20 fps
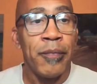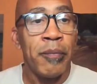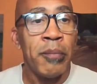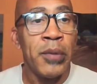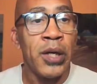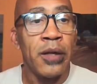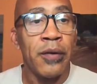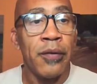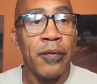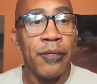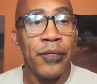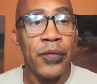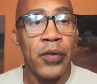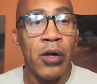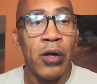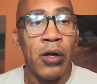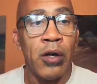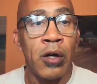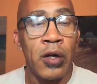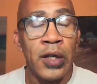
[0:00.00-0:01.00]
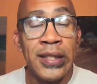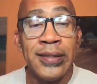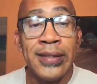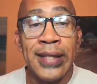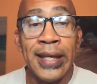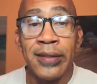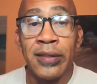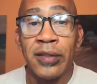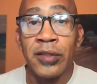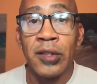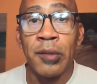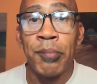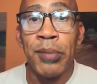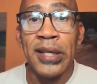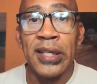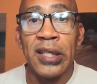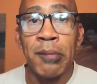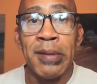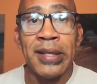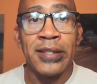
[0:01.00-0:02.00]
But our intent is to
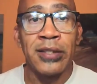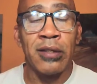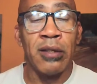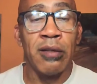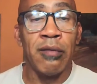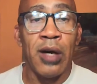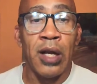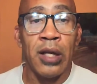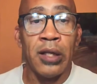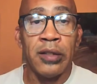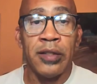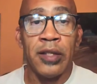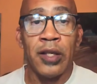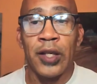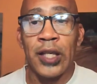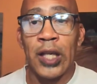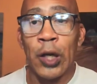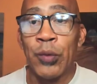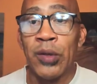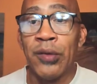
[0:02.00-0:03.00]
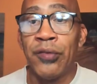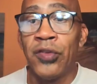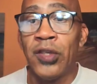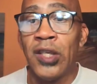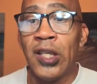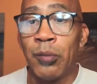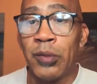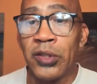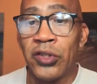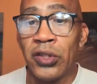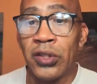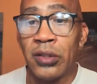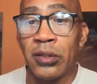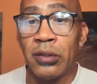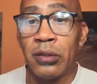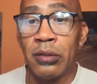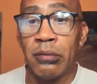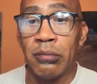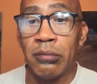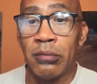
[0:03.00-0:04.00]
bring the best of the volunteering that we've seen, which
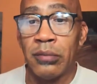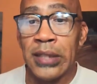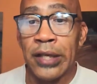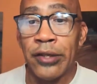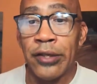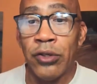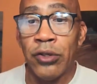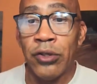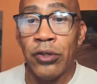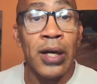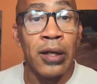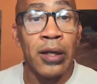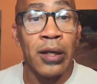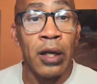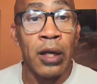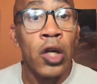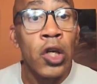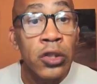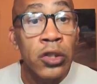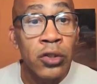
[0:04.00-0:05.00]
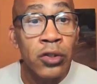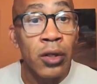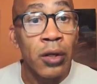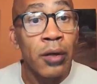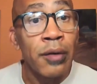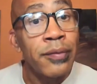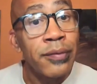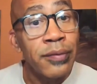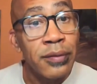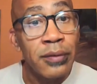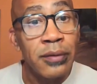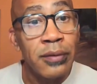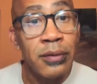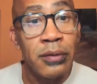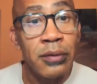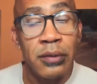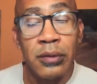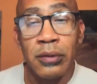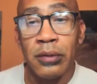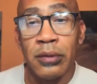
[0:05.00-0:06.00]
is that you've got to learn stuff
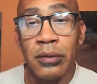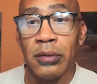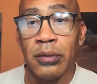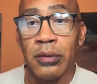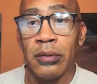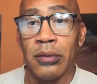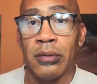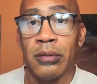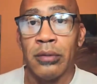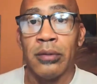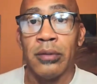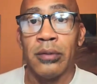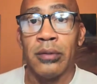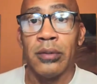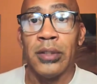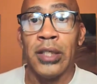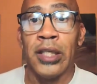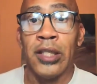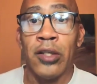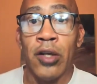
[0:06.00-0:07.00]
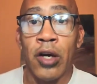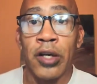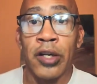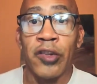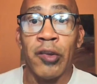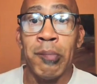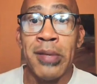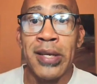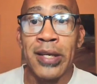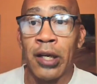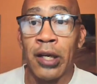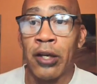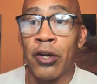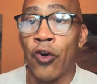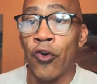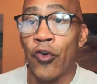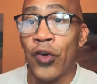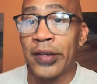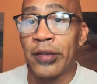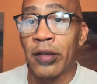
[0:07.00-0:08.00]
in order to make a
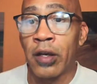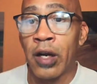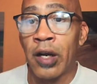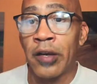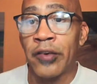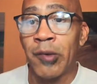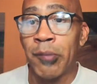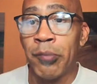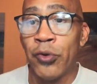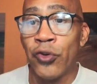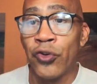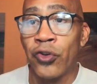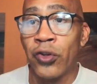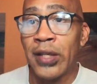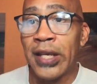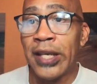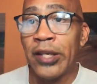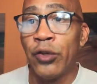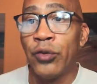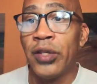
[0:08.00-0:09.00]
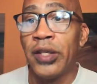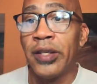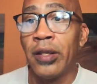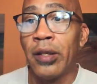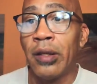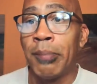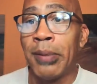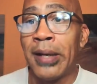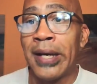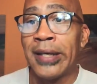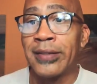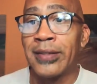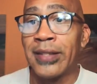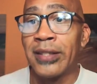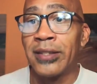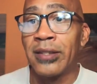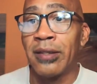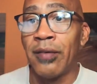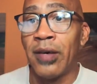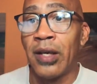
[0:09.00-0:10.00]
greater contribution than you did in the past
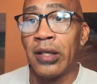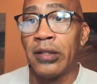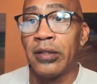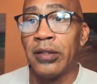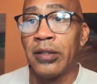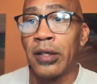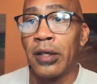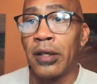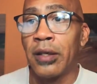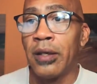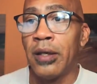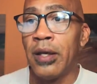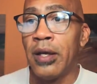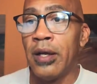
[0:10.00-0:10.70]
as a volunteer.